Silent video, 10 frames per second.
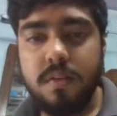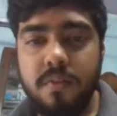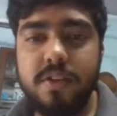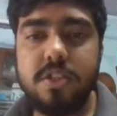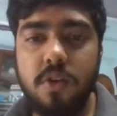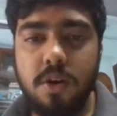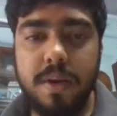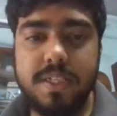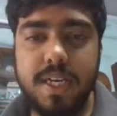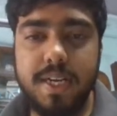which is going to
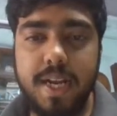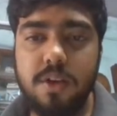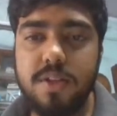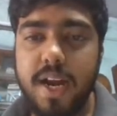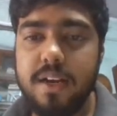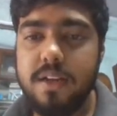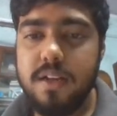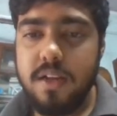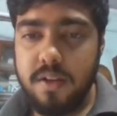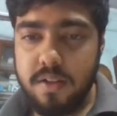basically tell you that
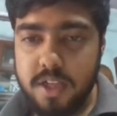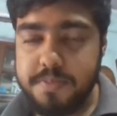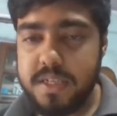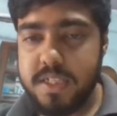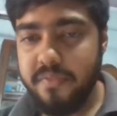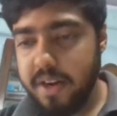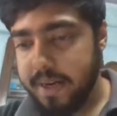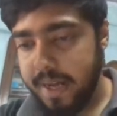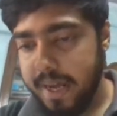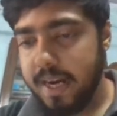the specific
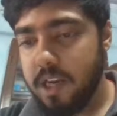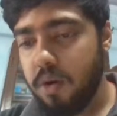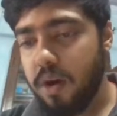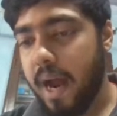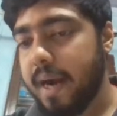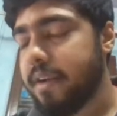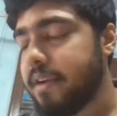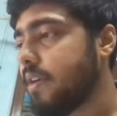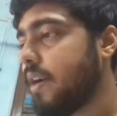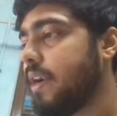day that you are at
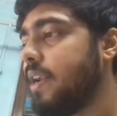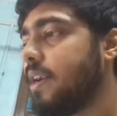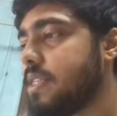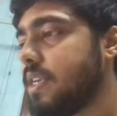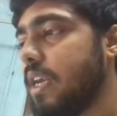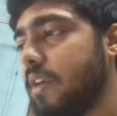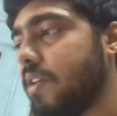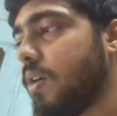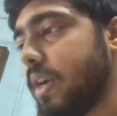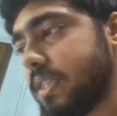currently, is it
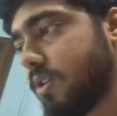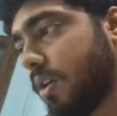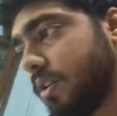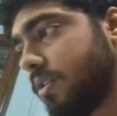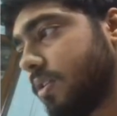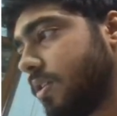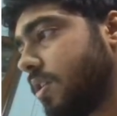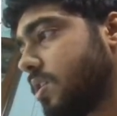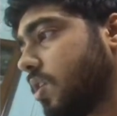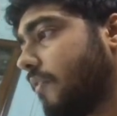even or is it odd.
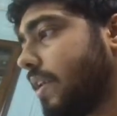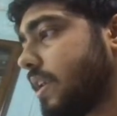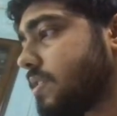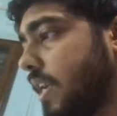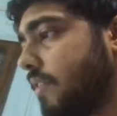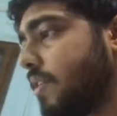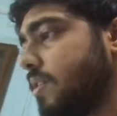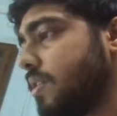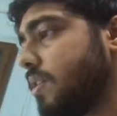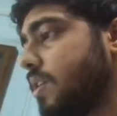So if it is
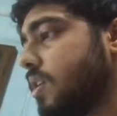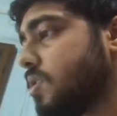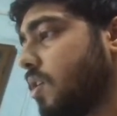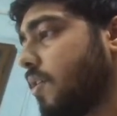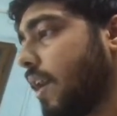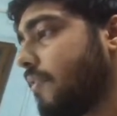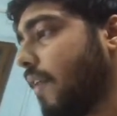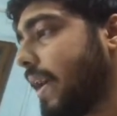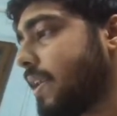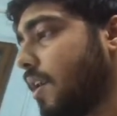even, so you can
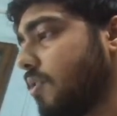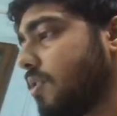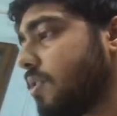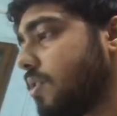find out